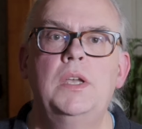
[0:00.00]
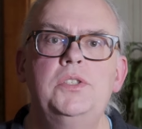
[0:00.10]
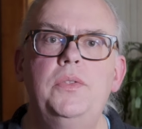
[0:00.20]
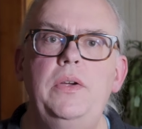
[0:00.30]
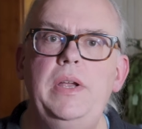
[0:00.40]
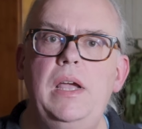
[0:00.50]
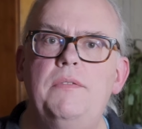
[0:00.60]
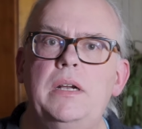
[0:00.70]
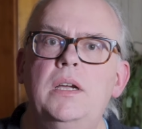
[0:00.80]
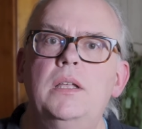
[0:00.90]
So there you have
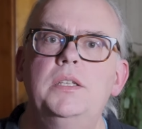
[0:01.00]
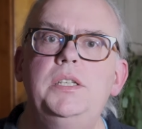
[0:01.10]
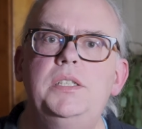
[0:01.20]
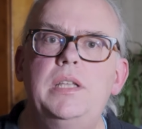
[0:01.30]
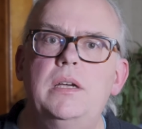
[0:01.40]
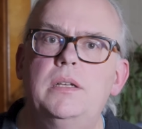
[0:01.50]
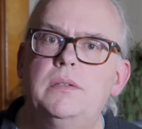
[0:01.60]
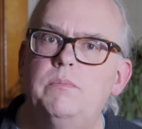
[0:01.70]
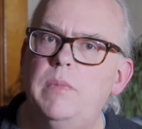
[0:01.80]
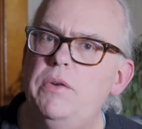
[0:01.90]
it. This is
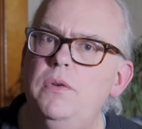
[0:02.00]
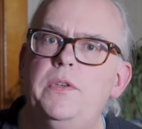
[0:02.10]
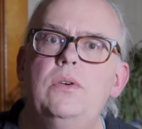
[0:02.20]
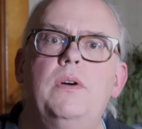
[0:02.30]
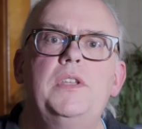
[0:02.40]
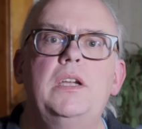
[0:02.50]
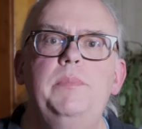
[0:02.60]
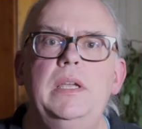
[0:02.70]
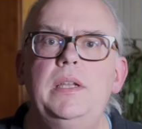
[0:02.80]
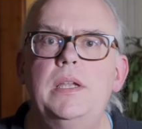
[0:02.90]
the my review of the
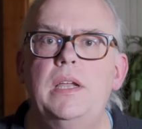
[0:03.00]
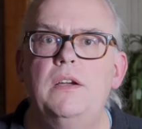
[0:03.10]
Chameleon